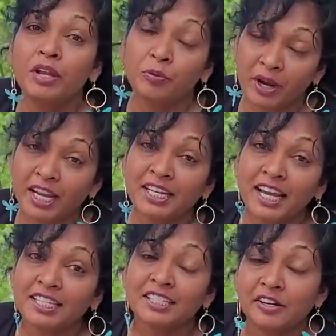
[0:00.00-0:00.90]
may
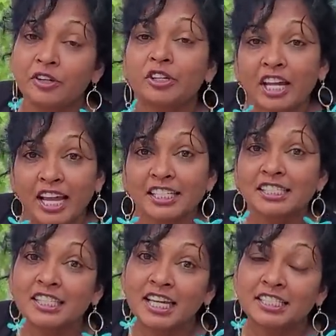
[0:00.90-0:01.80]
recognize here in the United
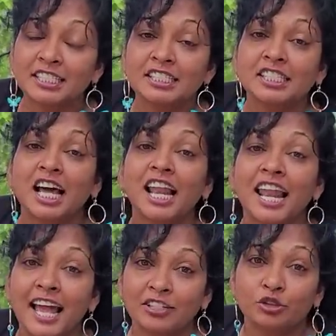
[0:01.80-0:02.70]
States is
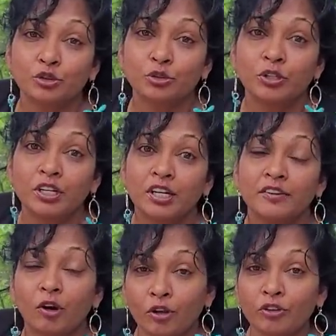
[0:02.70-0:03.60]
culantro
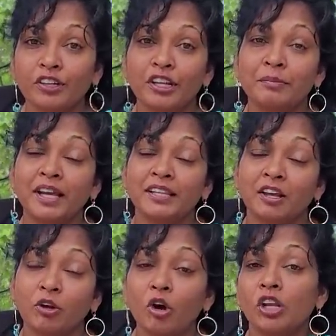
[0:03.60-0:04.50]
the other name that they
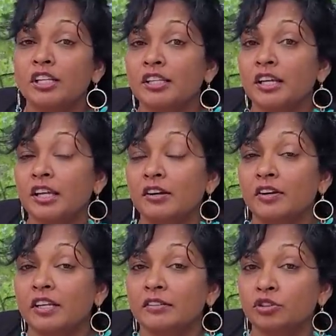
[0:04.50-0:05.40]
call it here
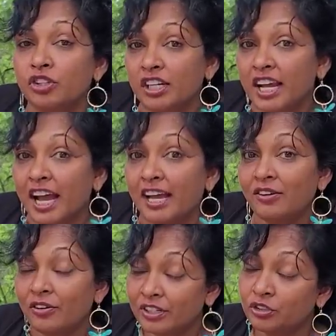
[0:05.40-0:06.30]
in Trinidad
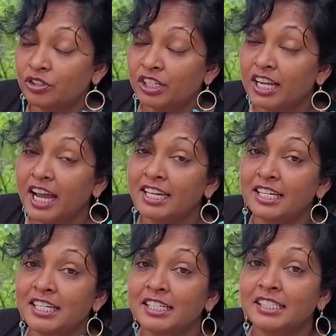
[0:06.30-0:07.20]
or in Trinidad
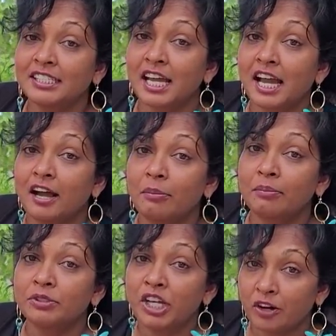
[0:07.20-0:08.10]
is
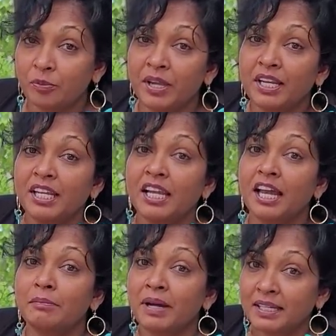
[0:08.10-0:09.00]
um, Shadow
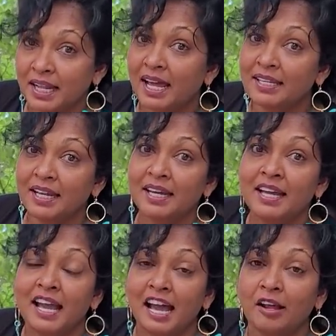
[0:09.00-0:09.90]
and Bandania.
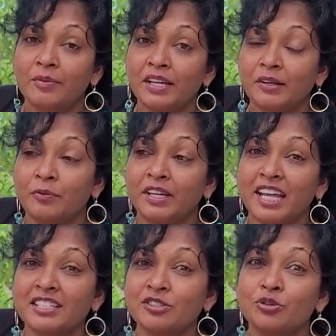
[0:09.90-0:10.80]
And we, we
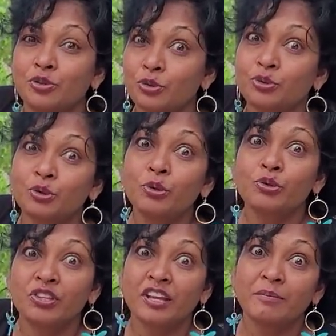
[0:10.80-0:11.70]
tend to use
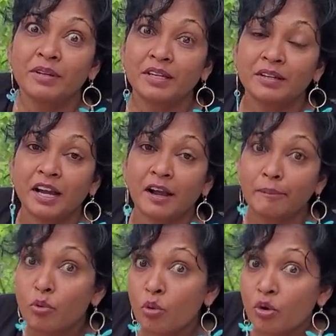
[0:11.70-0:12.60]
those names uh,
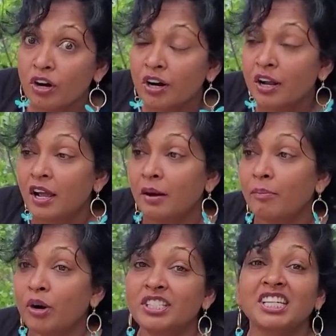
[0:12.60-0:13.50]
more.
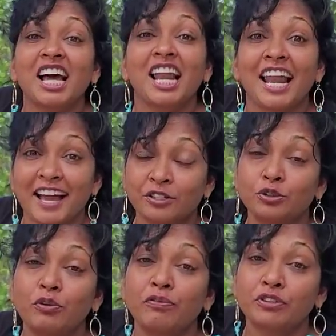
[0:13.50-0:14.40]
But it's
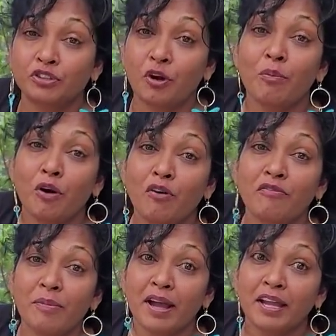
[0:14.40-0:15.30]
Culantro for some of
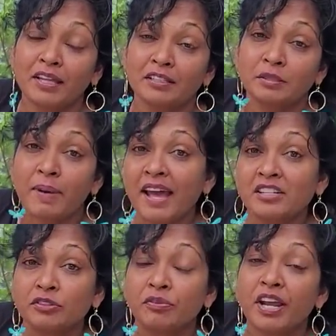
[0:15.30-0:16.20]
my
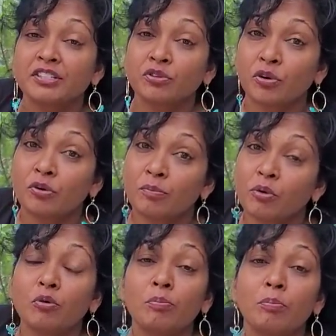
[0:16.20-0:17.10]
Spanish friends or
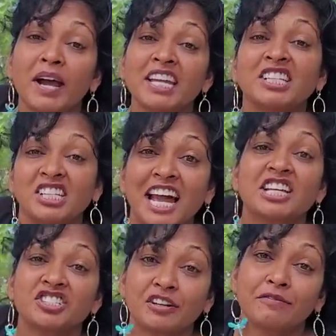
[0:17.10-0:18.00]
more my
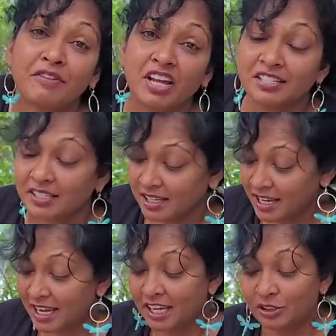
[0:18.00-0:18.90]
international friends.
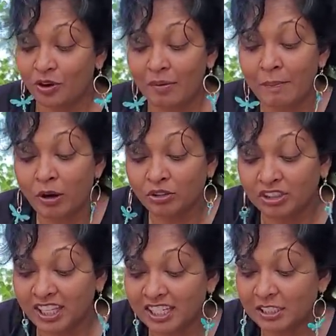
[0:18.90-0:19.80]
So I'm about to
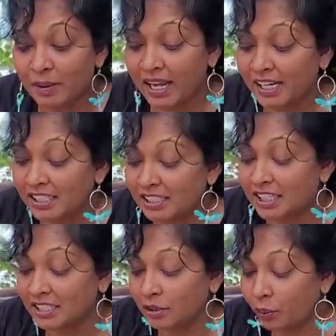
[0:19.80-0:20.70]
taste mine. Let's
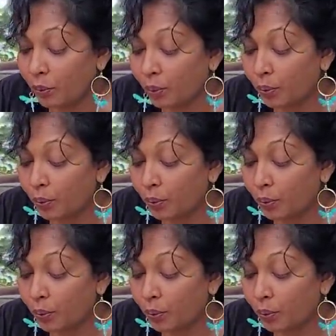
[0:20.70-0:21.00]
taste it.